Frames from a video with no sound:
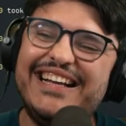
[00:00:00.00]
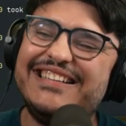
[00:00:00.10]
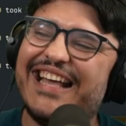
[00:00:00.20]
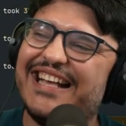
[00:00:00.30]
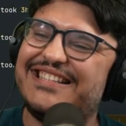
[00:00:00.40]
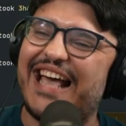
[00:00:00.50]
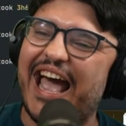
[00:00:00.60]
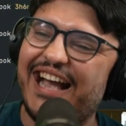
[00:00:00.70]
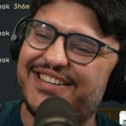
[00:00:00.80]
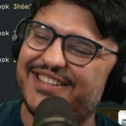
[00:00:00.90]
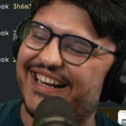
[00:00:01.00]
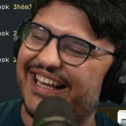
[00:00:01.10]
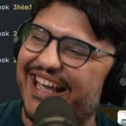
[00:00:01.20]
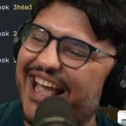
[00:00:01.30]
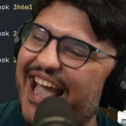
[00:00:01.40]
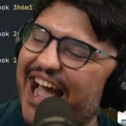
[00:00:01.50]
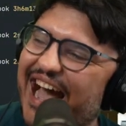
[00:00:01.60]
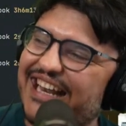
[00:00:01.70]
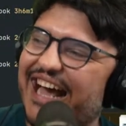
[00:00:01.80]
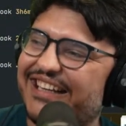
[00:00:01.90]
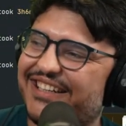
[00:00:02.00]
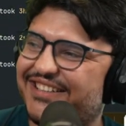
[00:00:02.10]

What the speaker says: that's actually another